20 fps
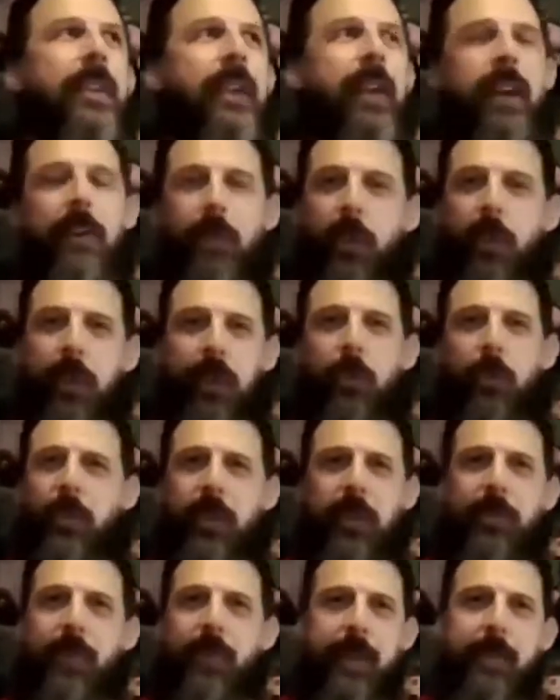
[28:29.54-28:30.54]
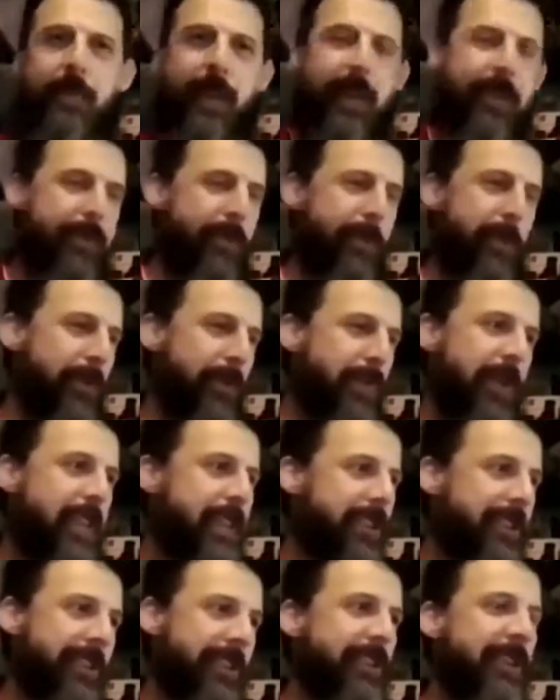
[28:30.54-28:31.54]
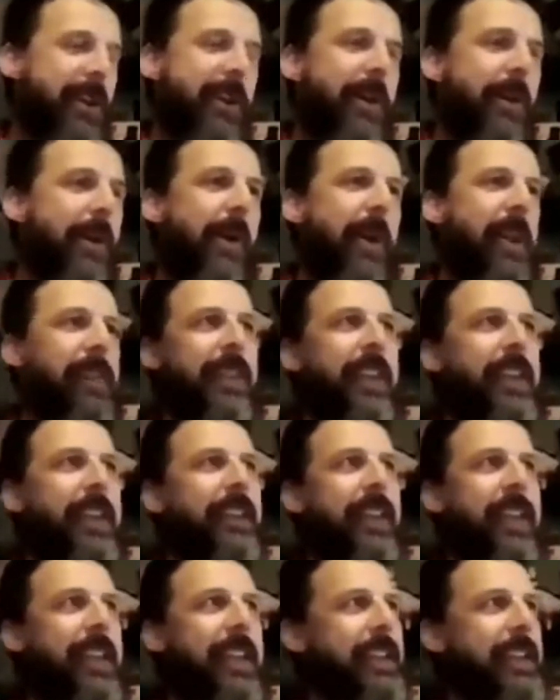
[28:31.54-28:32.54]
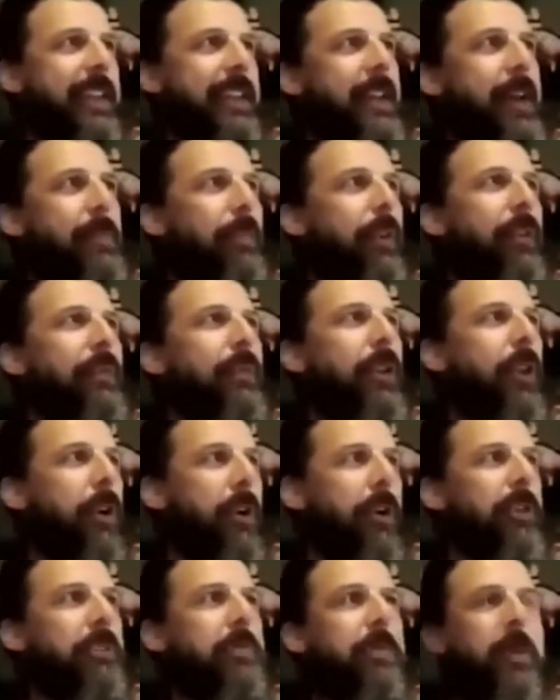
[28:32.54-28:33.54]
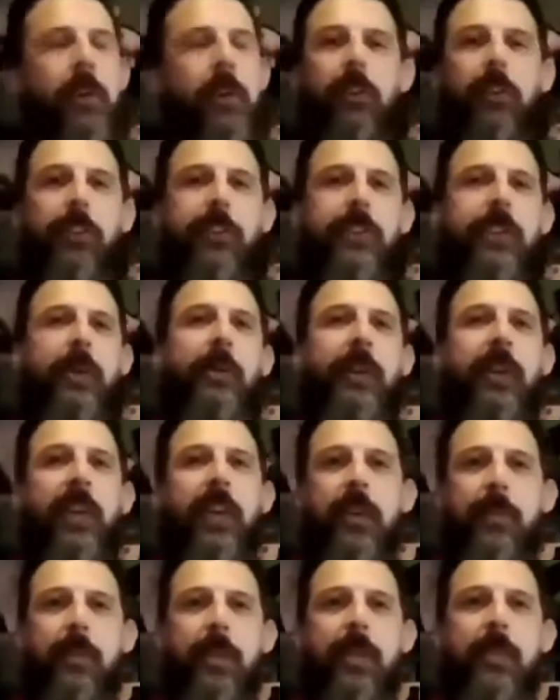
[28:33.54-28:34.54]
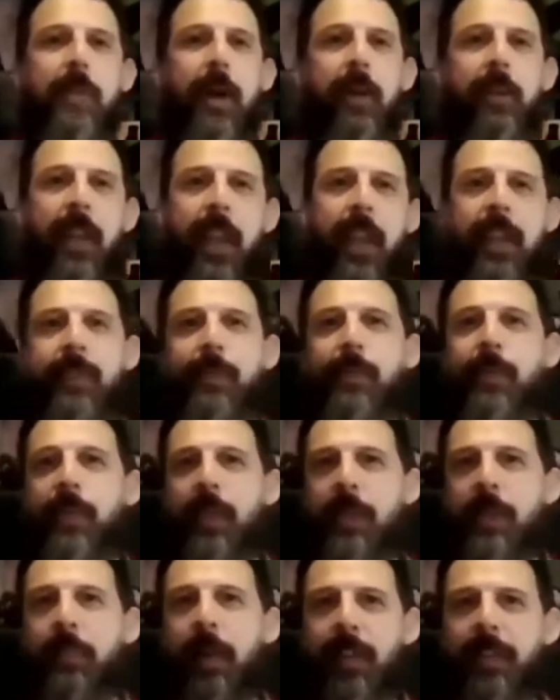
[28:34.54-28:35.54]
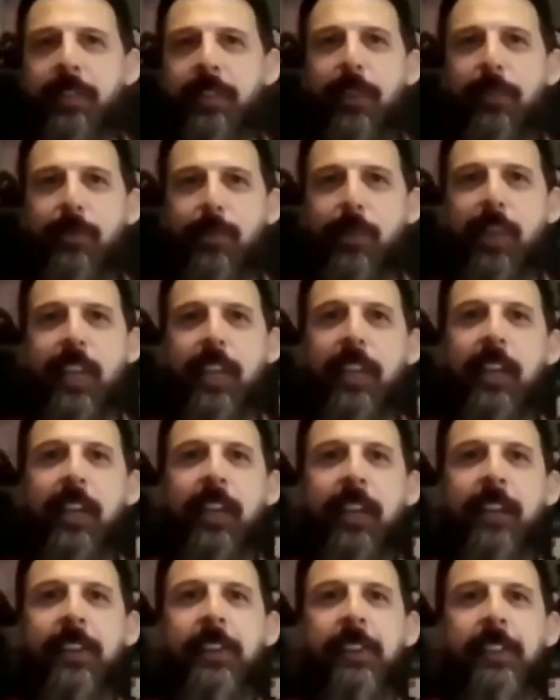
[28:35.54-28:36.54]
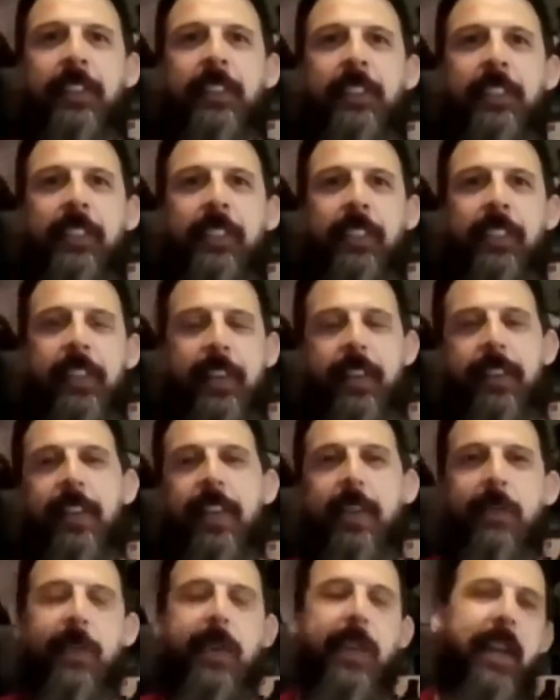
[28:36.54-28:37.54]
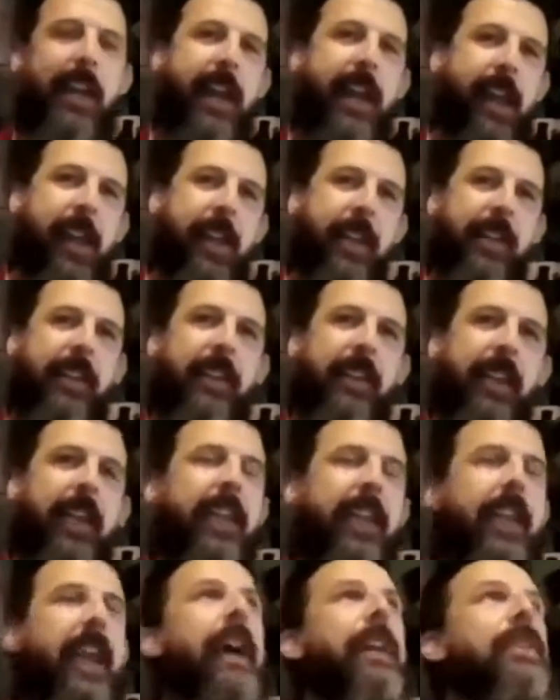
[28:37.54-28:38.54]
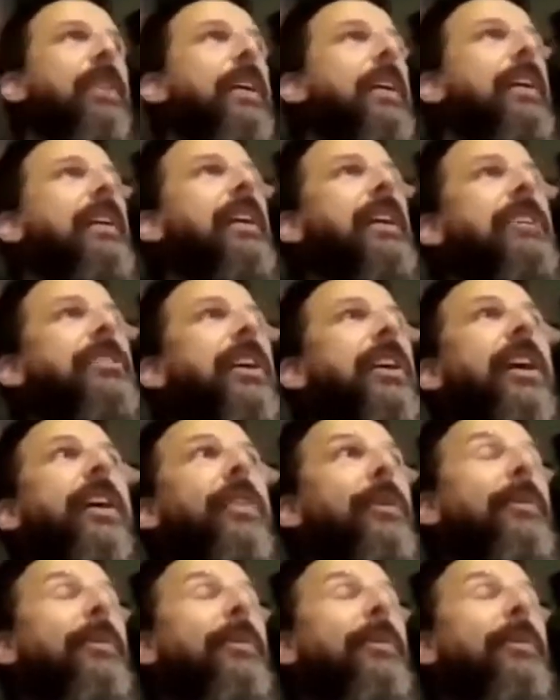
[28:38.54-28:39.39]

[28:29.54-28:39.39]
I don't know, like 3 feet by 4 feet or so, and then, like, a couple of large murals that were going to be about 8 feet by 10 feet. And then when I got there and I saw the